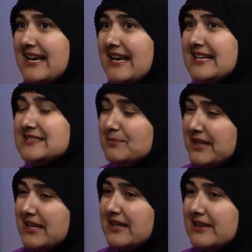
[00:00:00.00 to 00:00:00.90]
it's
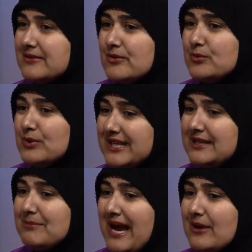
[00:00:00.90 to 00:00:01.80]
been really
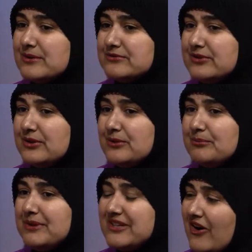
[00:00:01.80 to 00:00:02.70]
powerful
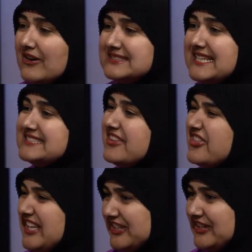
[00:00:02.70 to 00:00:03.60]
because it's
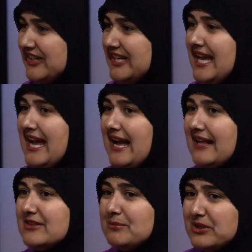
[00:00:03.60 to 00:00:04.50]
theater.
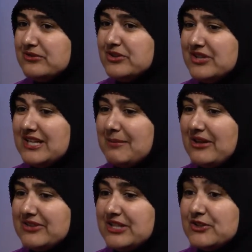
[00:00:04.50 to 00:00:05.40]
And the beautiful thing
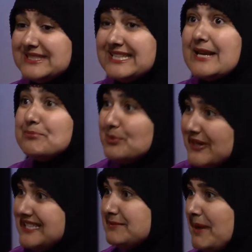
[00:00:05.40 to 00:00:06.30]
about theater is it
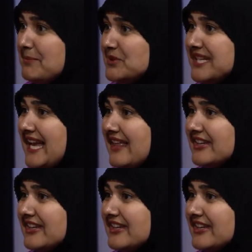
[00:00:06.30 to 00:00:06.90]
brings people together.